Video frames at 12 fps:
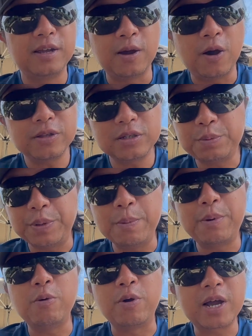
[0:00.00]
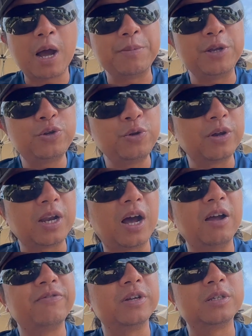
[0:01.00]
All those people will come into your
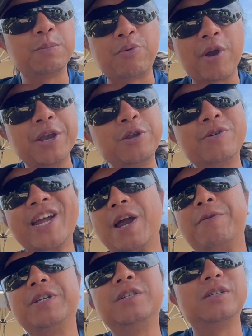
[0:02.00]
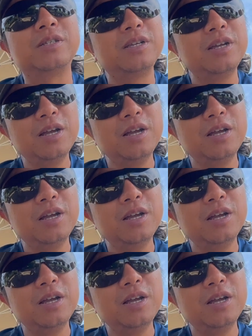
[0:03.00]
life as a brand new characters.